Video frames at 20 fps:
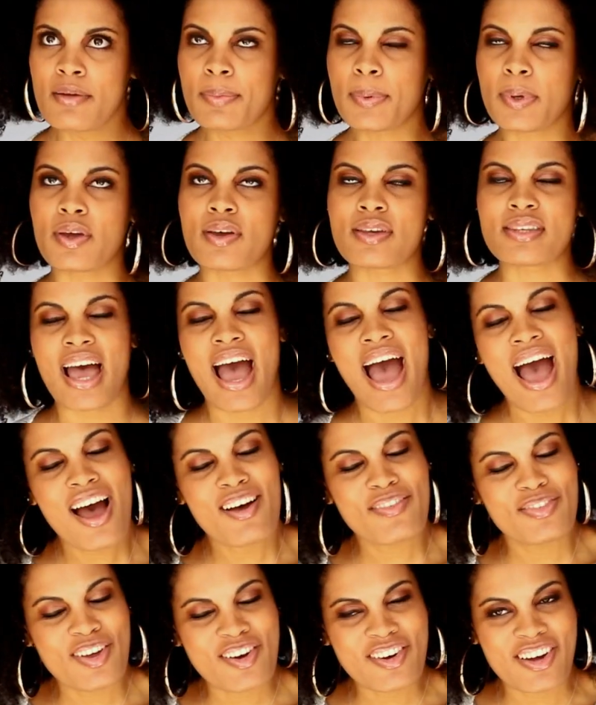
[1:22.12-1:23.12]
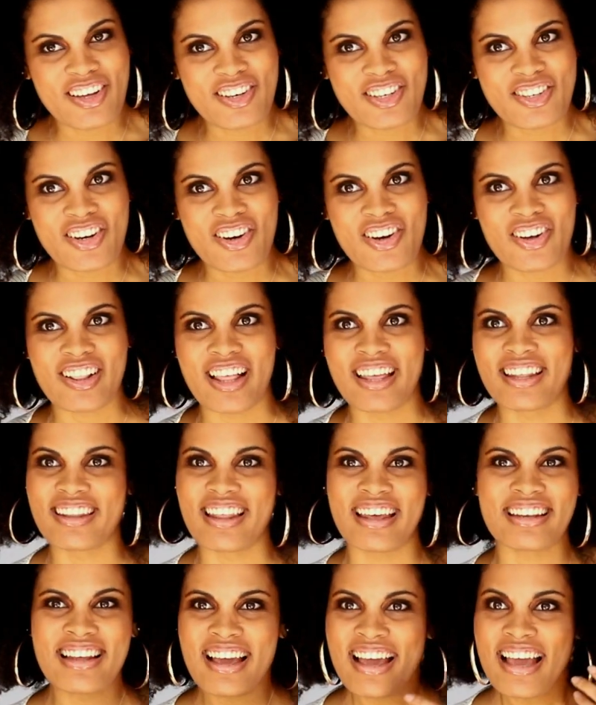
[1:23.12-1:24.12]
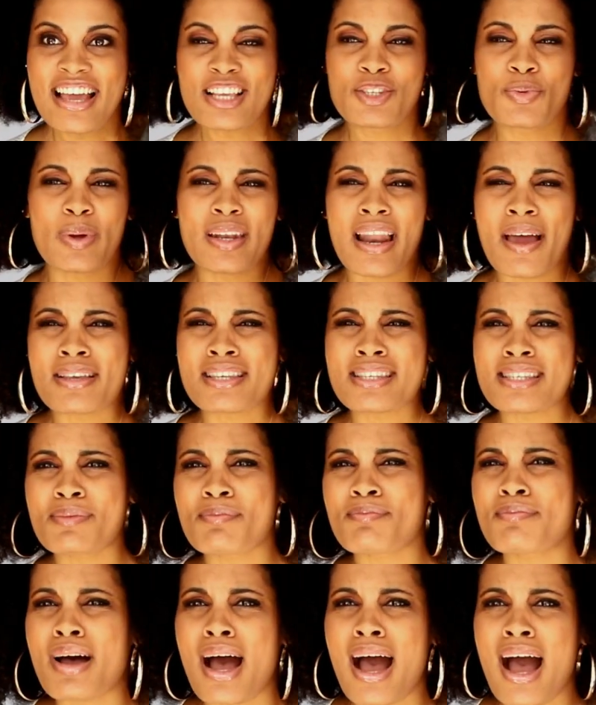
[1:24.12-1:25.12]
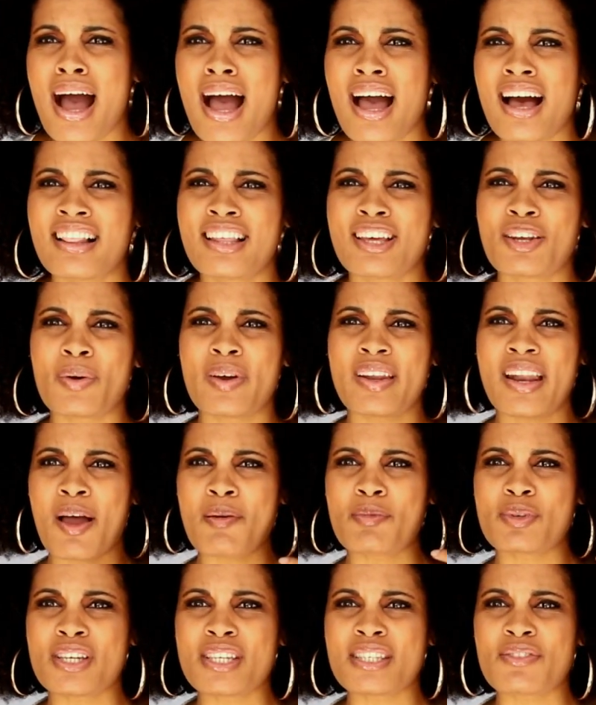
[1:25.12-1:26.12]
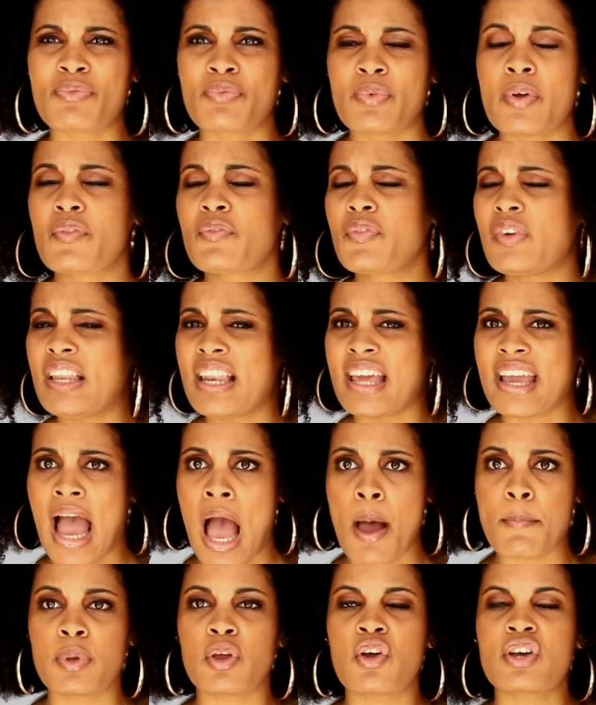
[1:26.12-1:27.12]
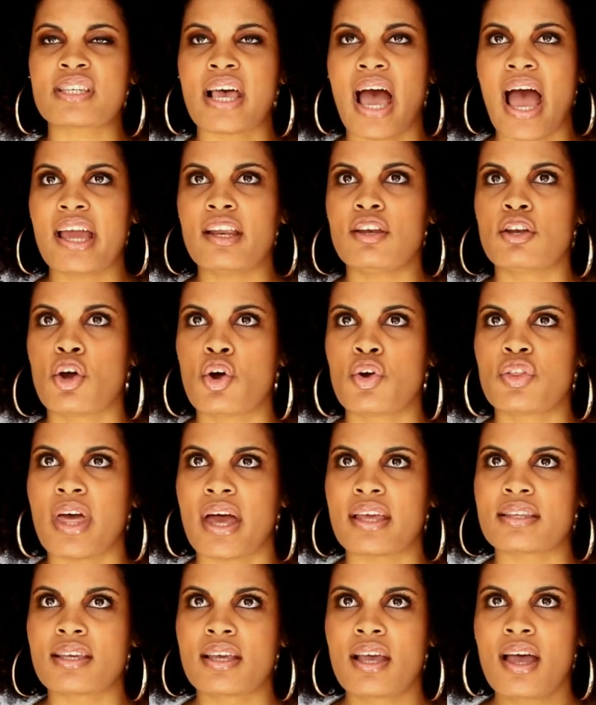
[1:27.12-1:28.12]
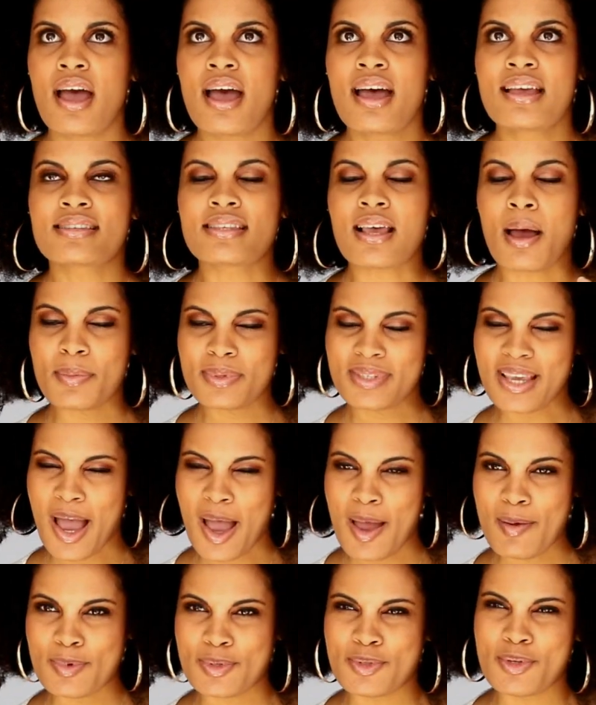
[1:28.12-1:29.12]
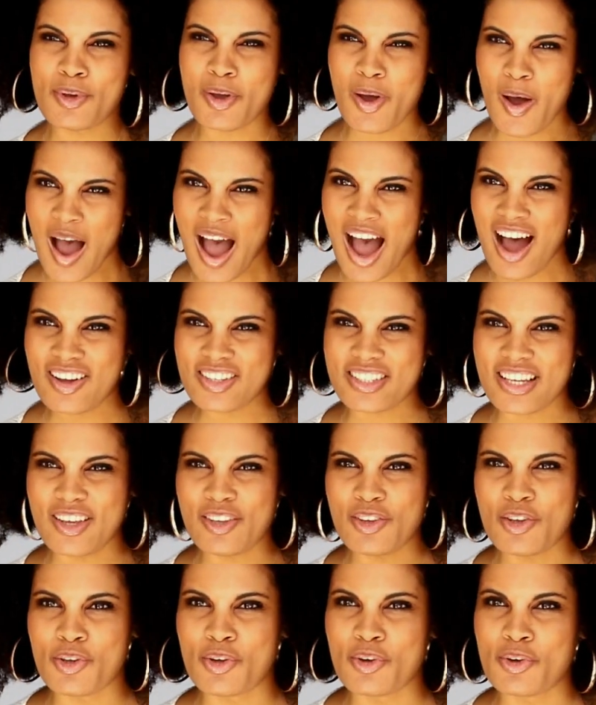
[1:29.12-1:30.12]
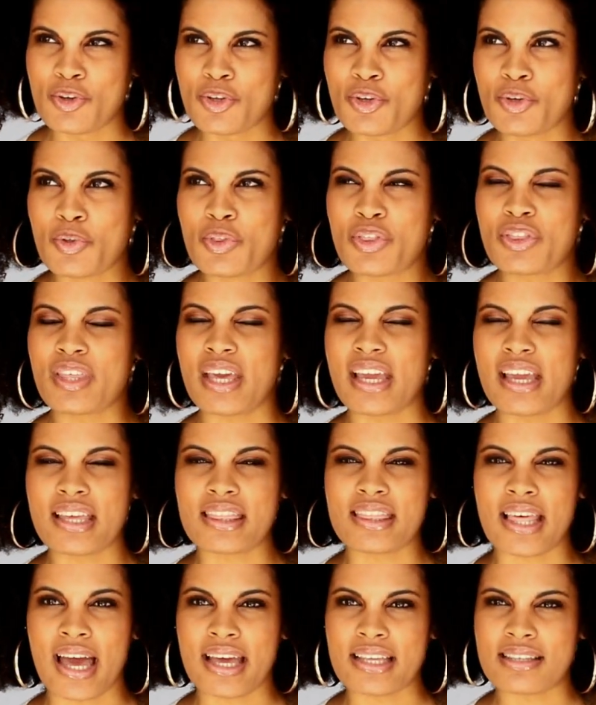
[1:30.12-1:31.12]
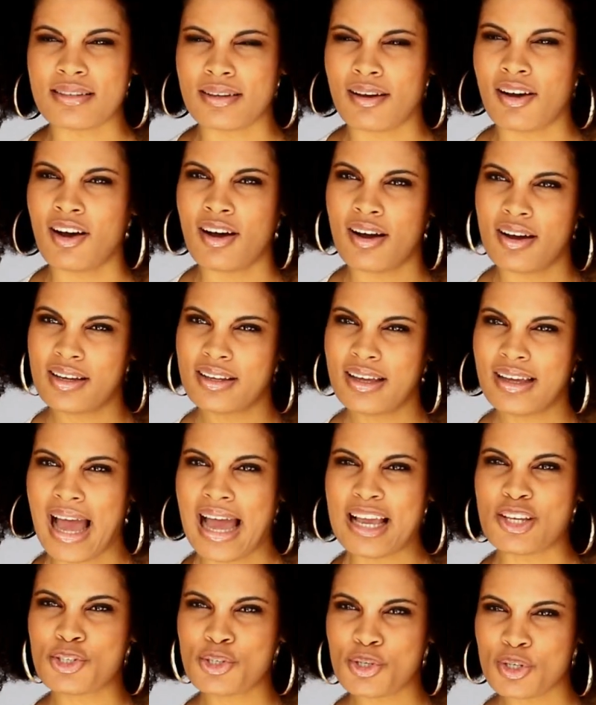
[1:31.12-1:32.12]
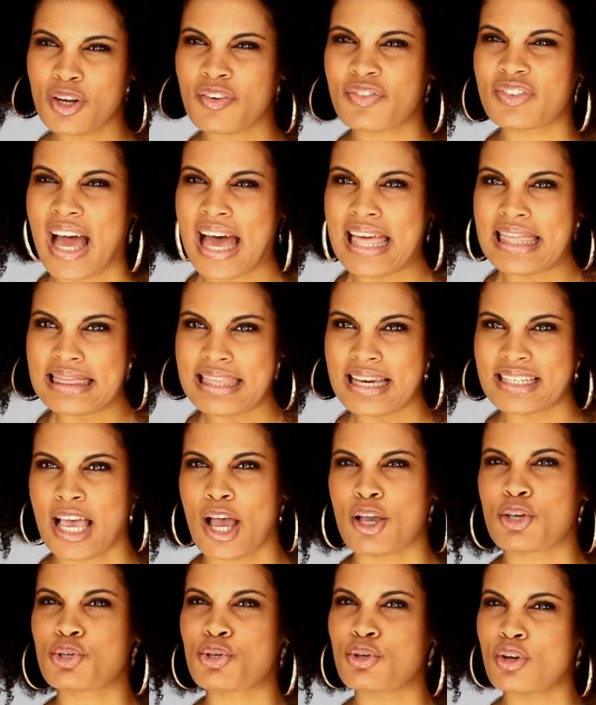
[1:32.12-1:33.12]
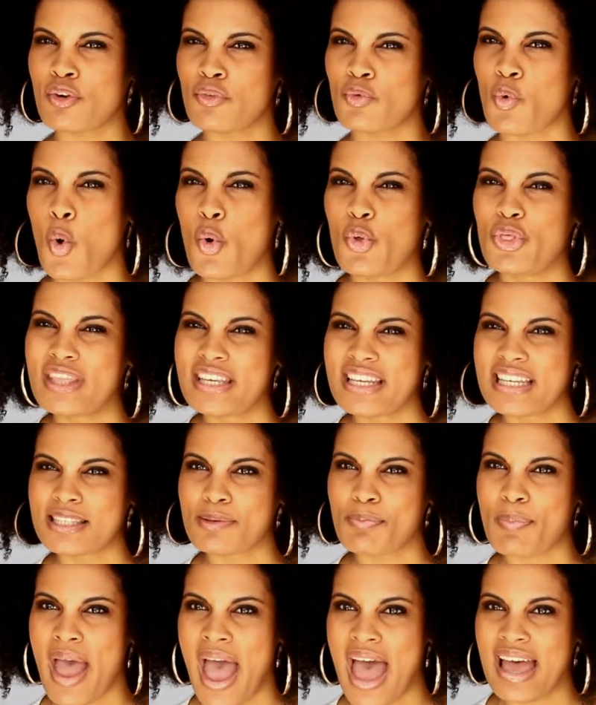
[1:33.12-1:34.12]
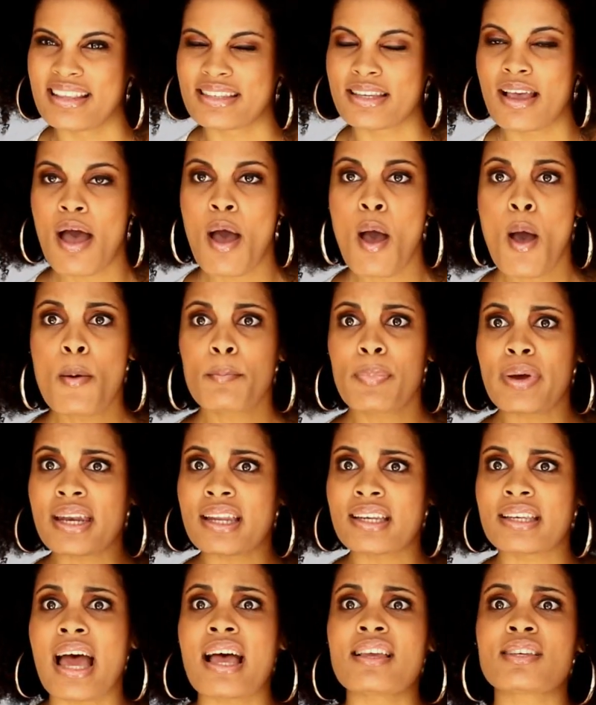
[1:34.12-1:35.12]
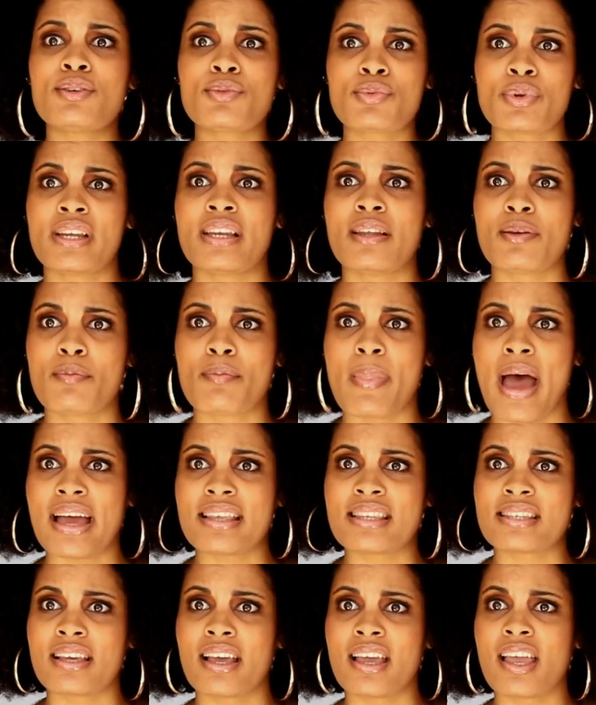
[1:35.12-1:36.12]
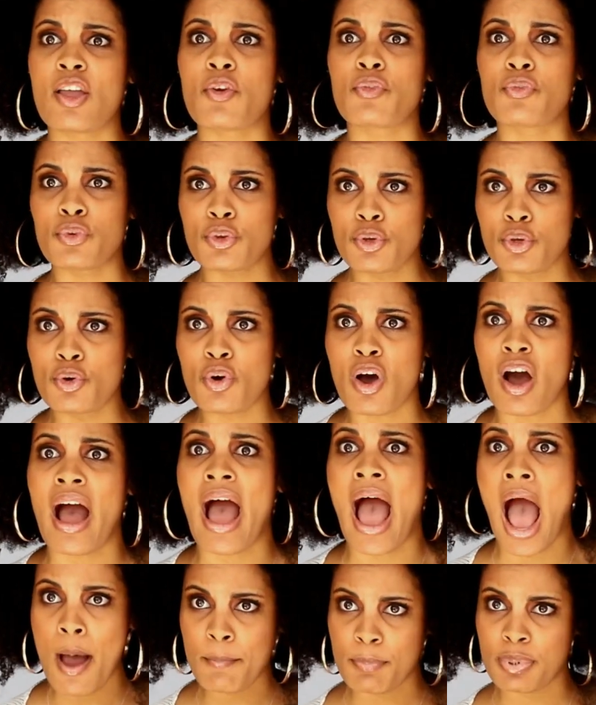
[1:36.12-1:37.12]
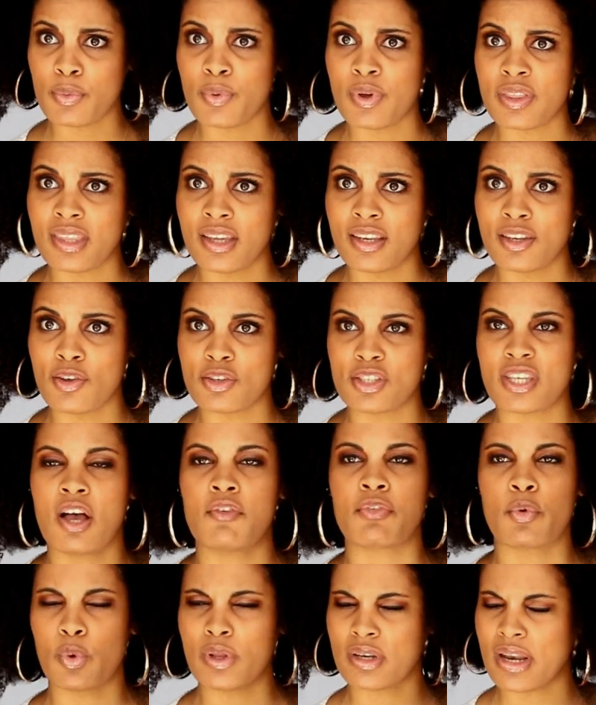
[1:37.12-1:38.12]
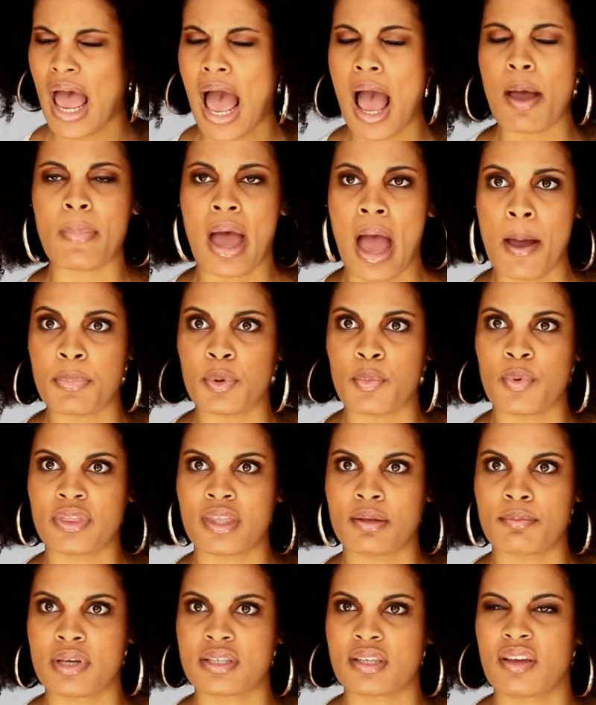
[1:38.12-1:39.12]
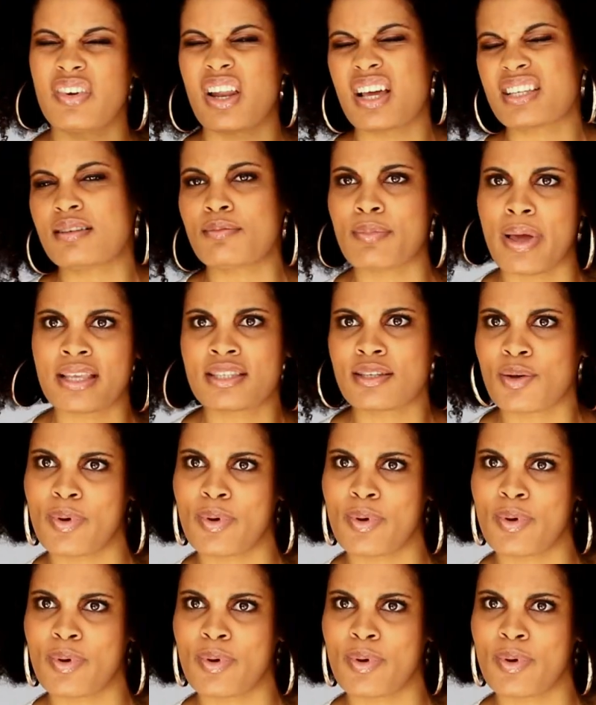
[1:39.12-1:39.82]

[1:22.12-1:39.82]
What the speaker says: Because I have no control, and it's when I smile and when I'm just feeling happy, because I know that sometimes you go out and you think that, oh, I should have done this, I should have worn these pants. But it doesn't really matter if you are happy within yourself. When I'm happy within myself, it doesn't matter